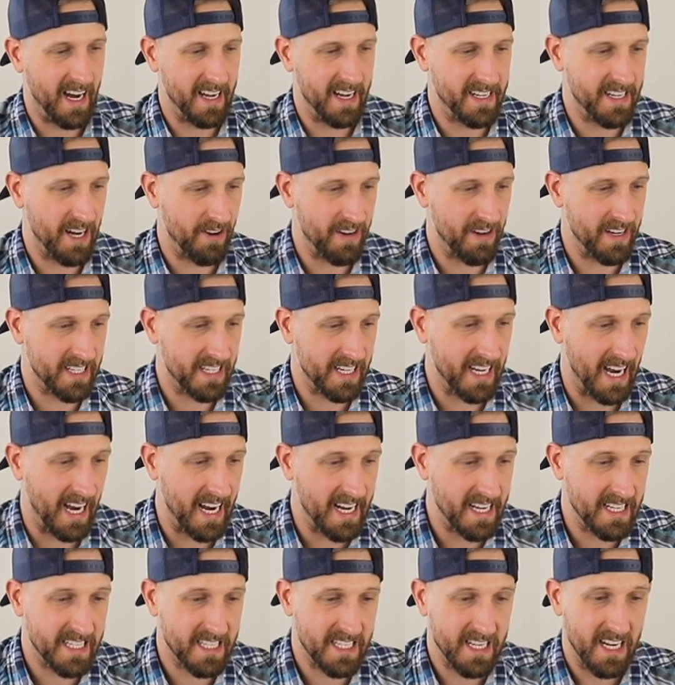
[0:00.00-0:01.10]
Darius
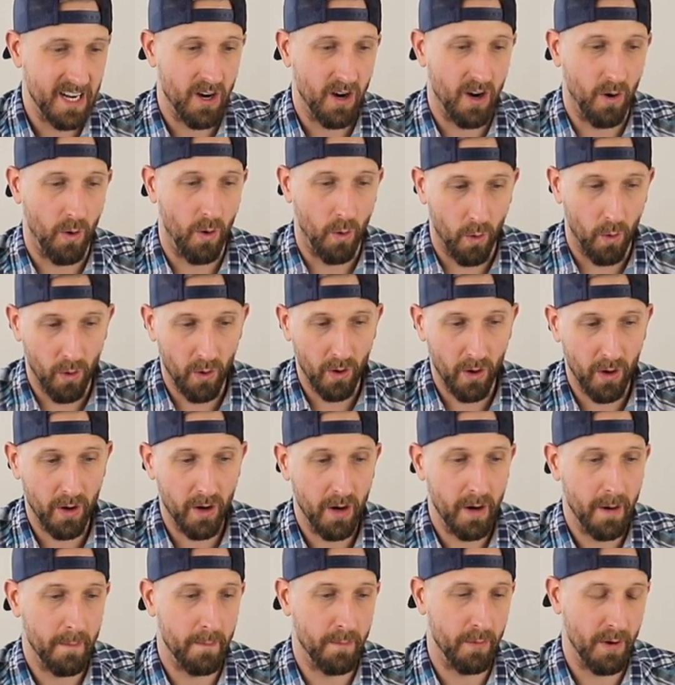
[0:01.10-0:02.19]
Geis
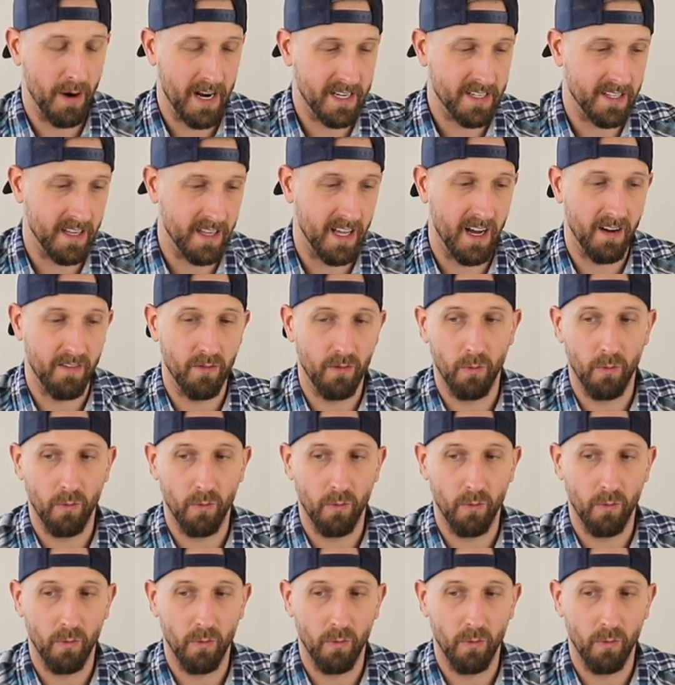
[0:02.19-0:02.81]
or Bryce Love.